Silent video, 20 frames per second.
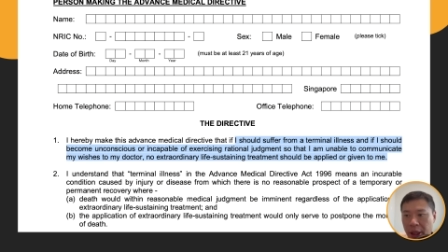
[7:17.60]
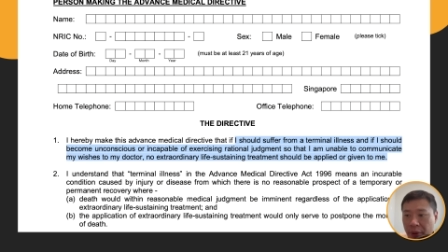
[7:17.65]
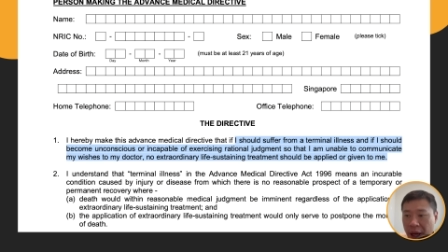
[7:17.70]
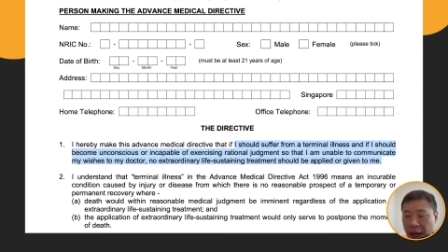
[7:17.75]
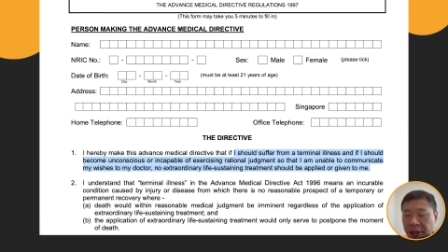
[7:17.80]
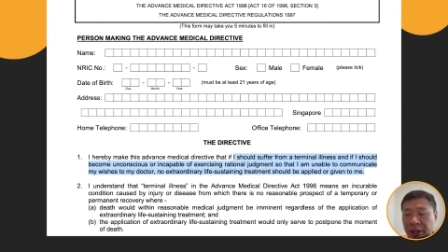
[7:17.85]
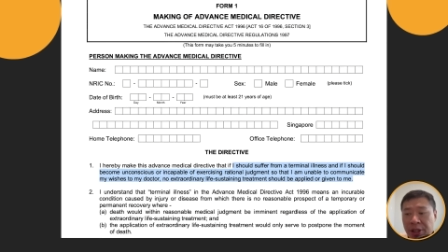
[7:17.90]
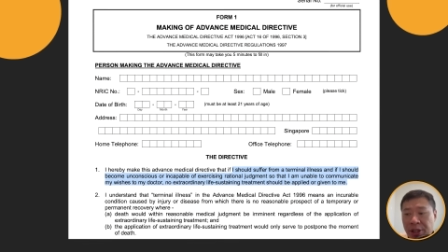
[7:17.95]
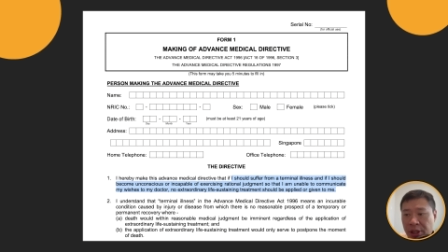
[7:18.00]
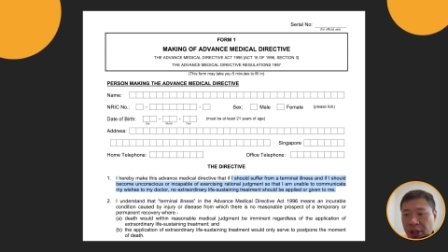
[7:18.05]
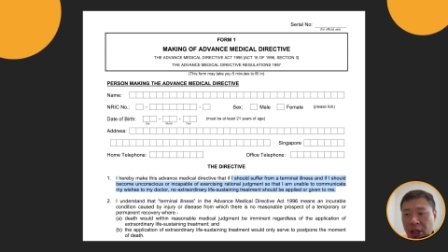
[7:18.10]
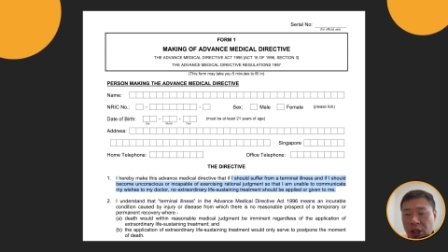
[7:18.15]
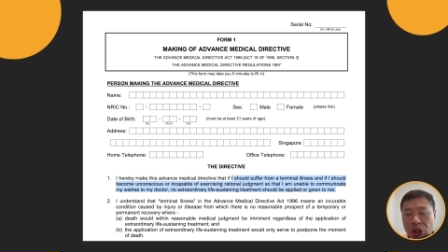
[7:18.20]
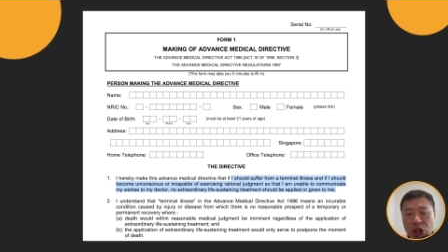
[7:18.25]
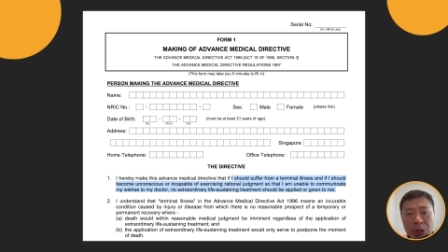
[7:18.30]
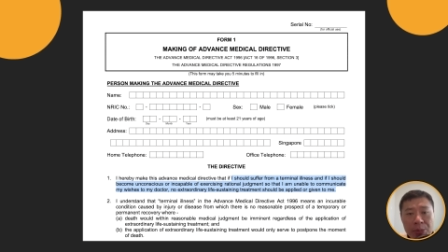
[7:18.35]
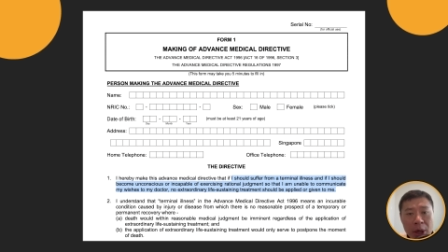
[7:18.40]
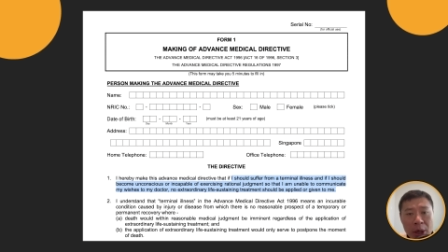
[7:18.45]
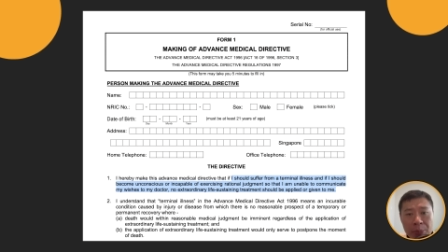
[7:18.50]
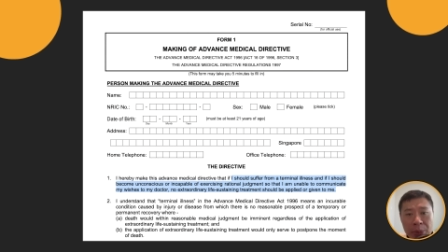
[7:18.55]
At this
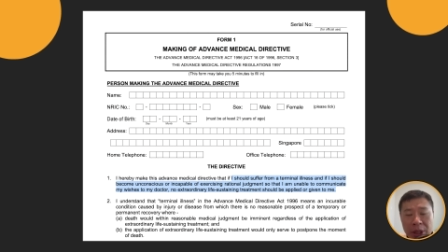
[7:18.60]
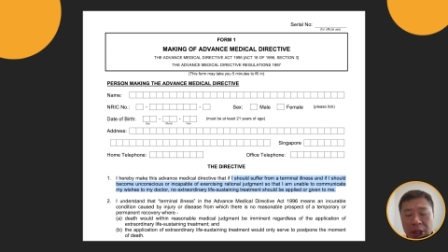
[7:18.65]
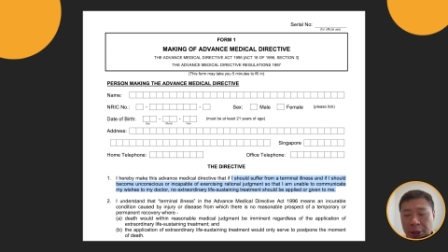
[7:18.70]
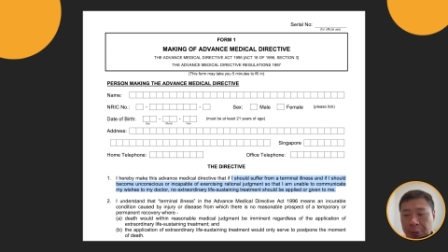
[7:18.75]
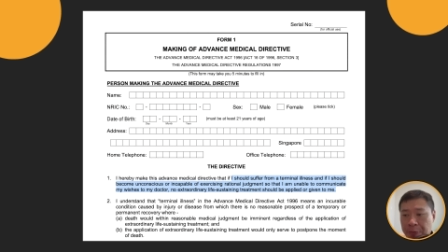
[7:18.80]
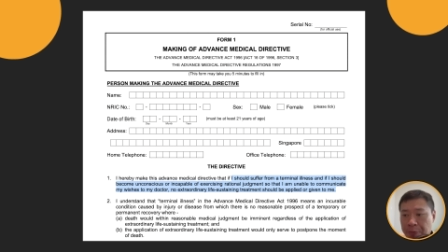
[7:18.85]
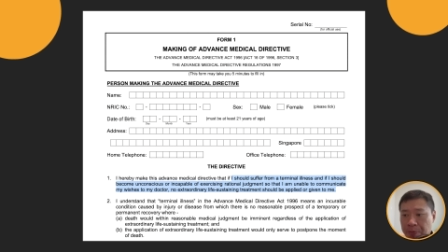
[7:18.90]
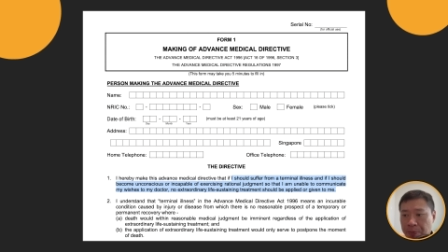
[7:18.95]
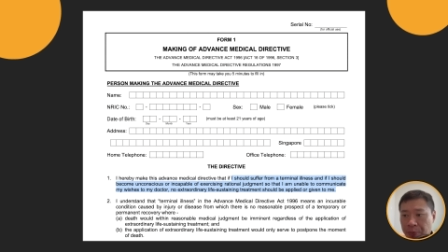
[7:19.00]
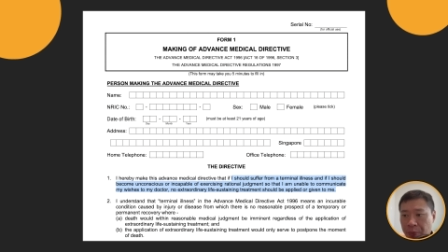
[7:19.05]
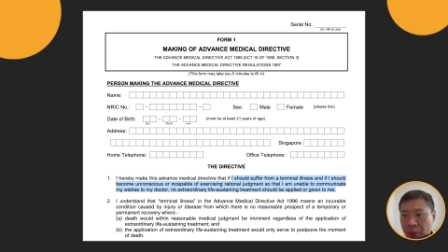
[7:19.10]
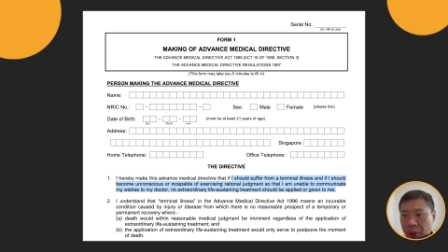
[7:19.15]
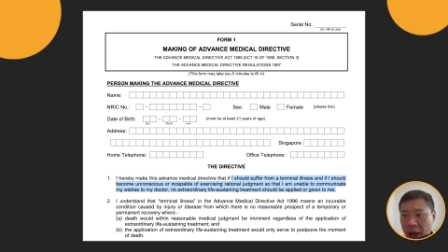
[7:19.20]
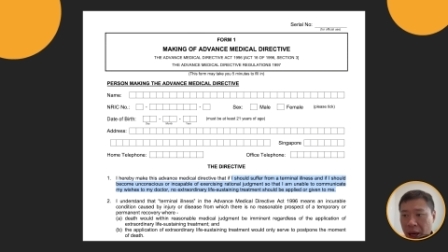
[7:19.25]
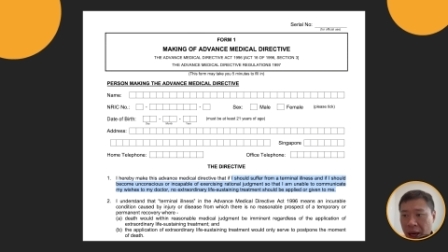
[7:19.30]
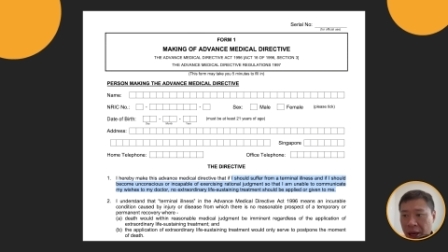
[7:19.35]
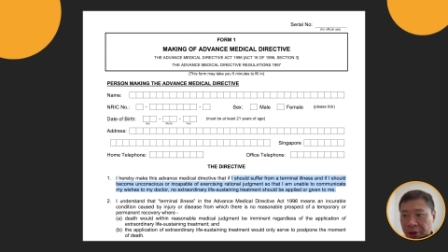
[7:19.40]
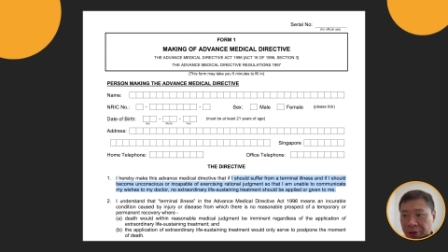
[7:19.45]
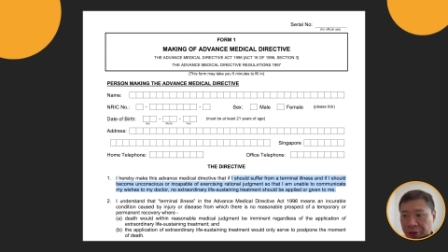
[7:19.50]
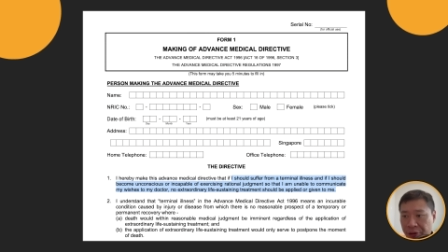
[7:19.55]
stage, in my opinion,
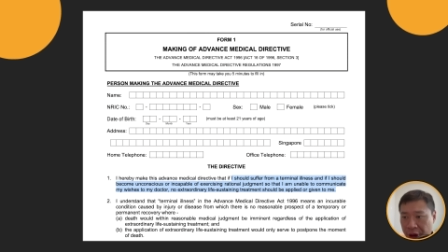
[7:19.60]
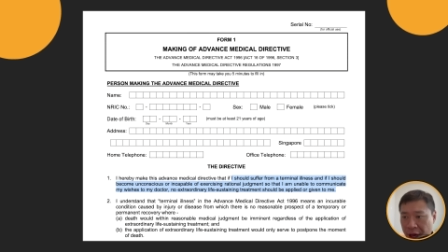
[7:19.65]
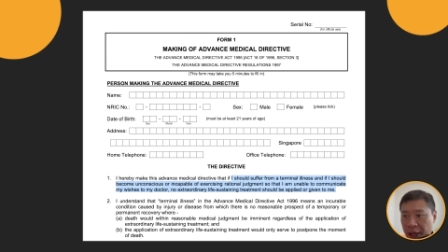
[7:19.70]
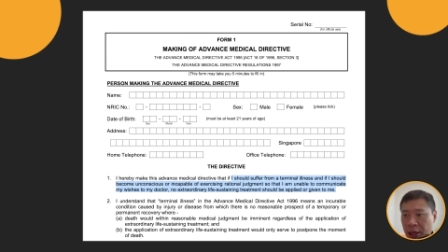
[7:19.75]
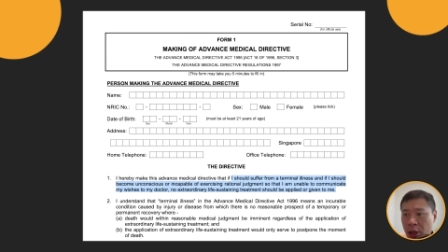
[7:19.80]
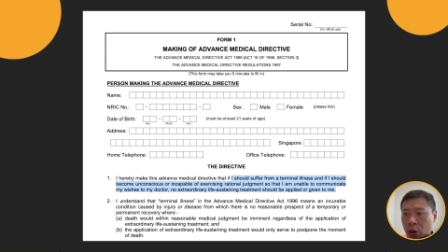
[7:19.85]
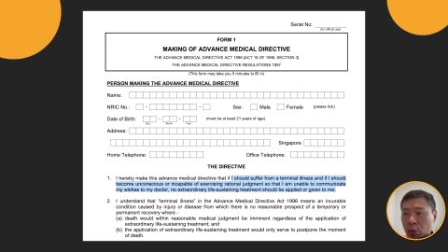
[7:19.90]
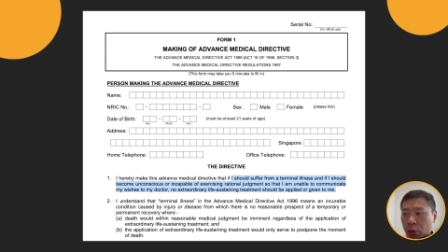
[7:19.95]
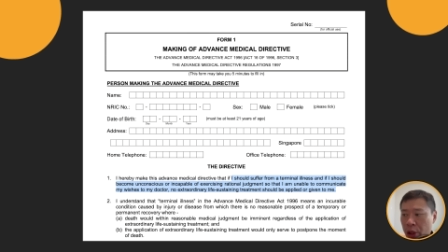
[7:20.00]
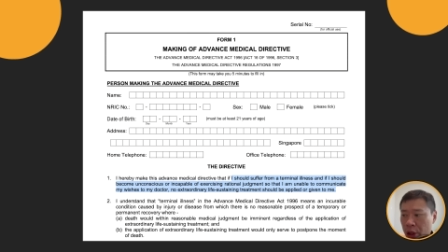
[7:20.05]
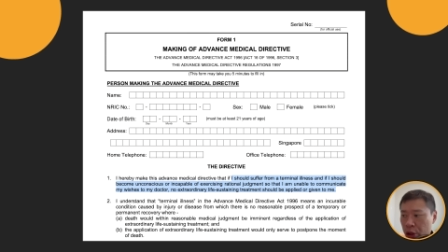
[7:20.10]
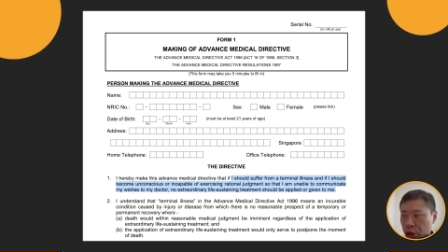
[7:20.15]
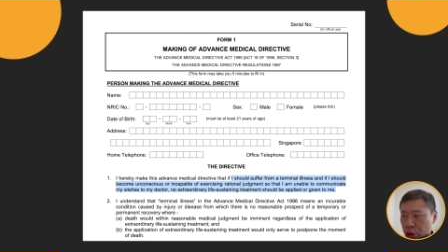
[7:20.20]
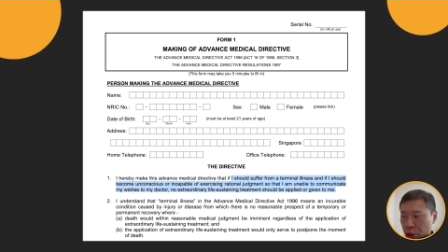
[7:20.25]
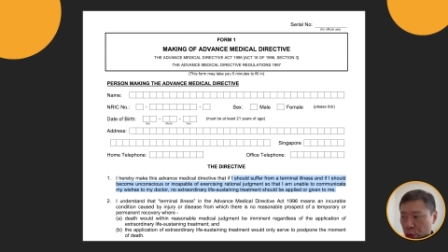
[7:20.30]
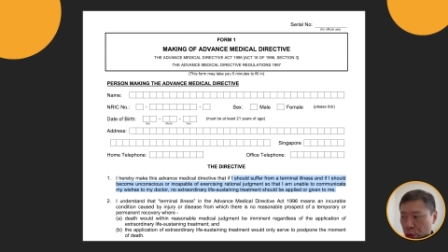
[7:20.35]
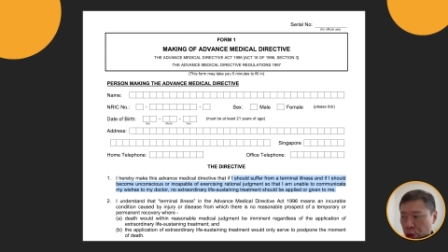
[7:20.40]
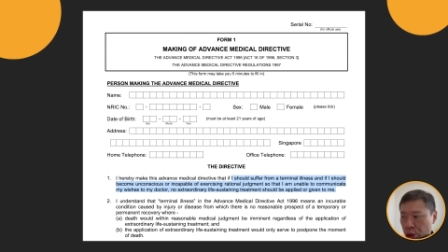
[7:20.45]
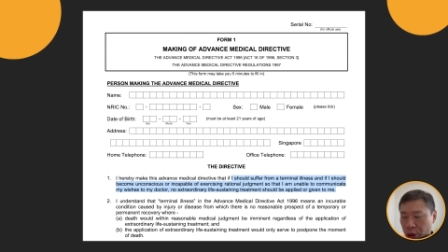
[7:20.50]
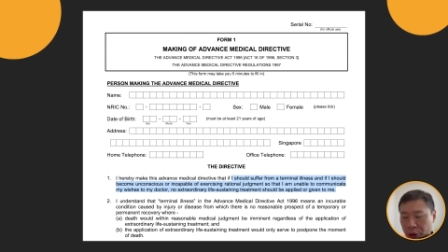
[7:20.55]
I value the
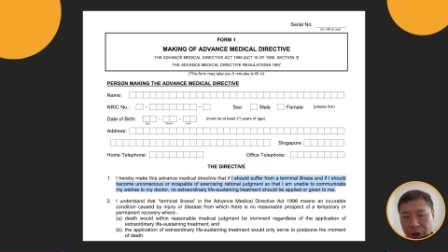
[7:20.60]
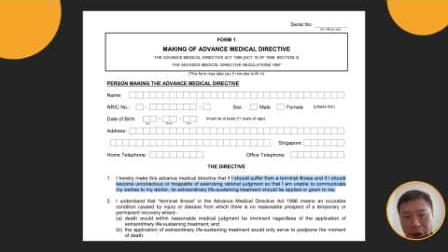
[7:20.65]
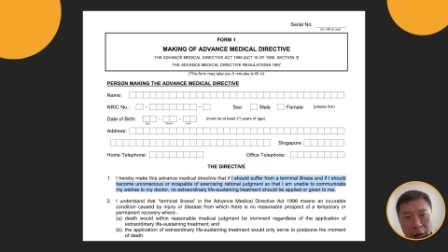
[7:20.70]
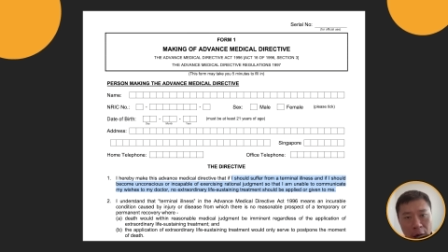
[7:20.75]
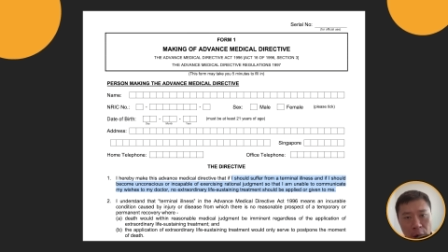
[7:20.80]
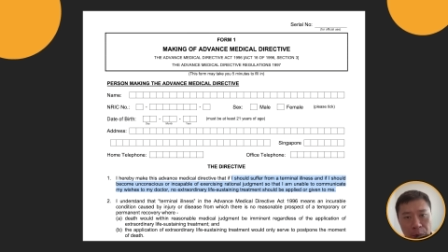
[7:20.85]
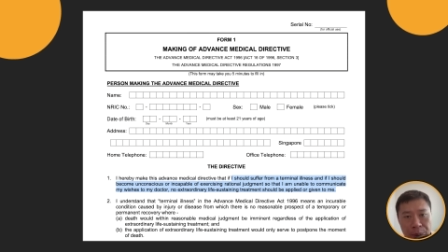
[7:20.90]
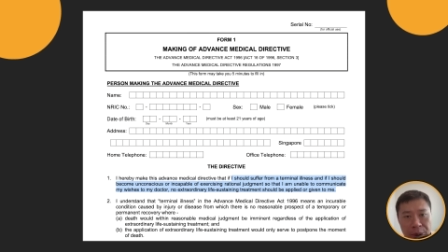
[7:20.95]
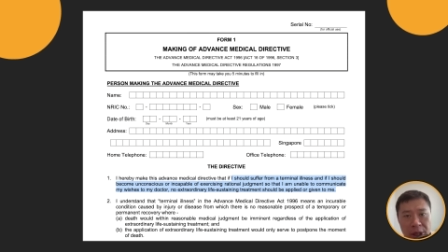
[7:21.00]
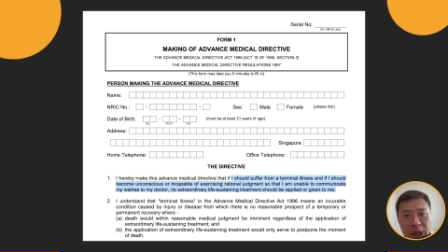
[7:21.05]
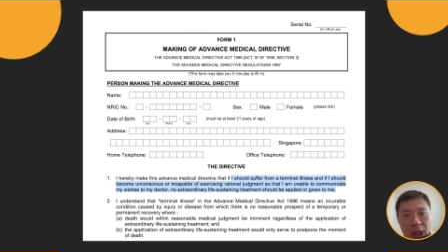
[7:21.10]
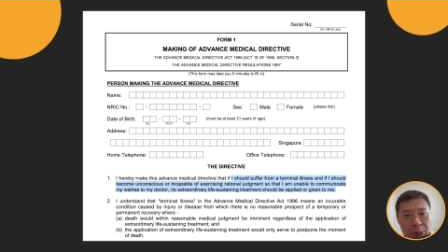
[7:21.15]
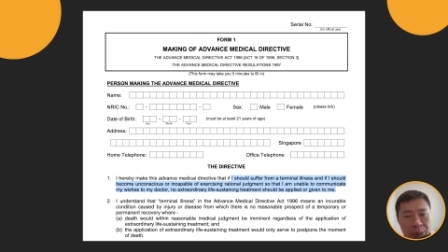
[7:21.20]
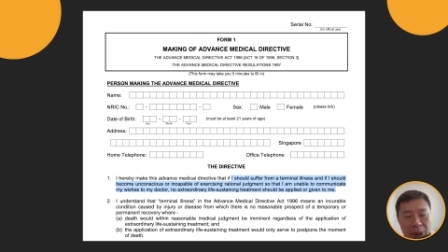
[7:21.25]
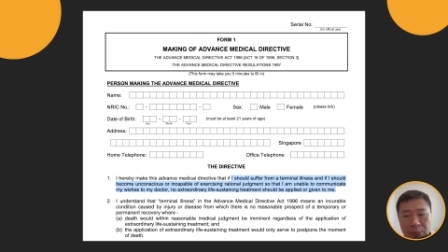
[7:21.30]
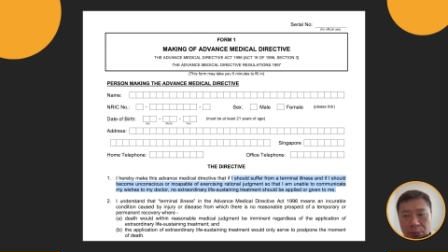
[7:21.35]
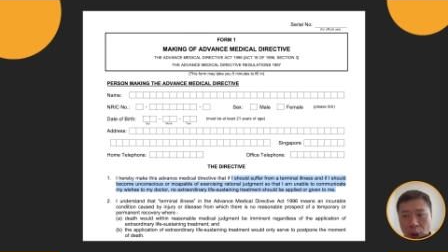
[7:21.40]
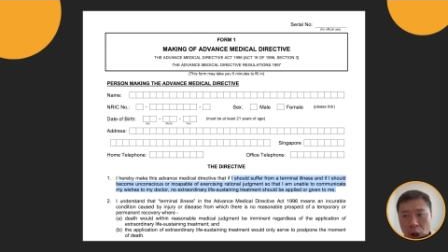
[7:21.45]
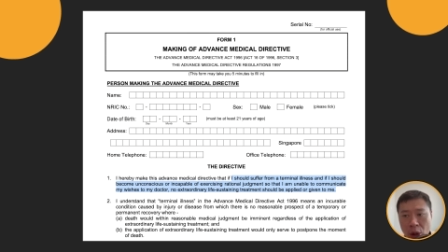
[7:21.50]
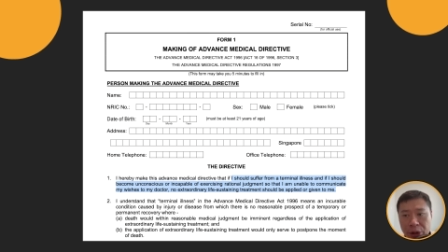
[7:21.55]
use of L P A a
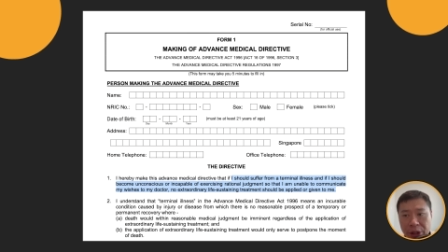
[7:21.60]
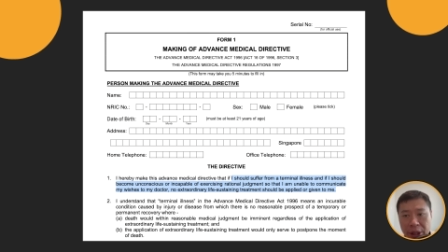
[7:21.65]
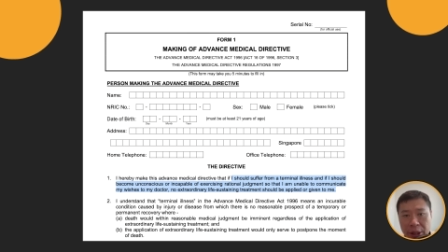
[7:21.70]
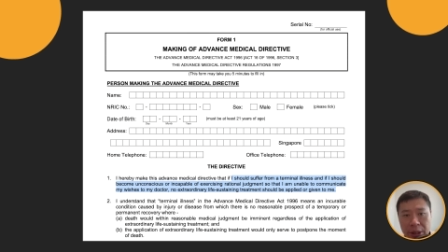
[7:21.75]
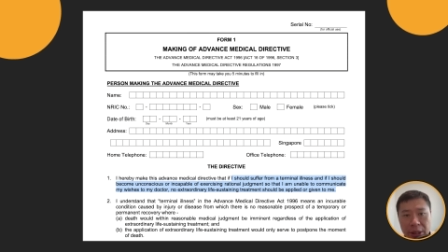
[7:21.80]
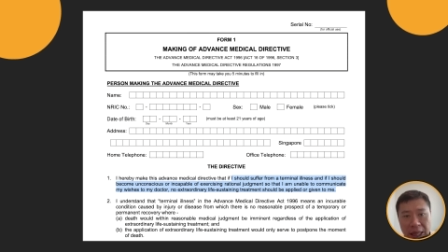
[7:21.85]
bit more than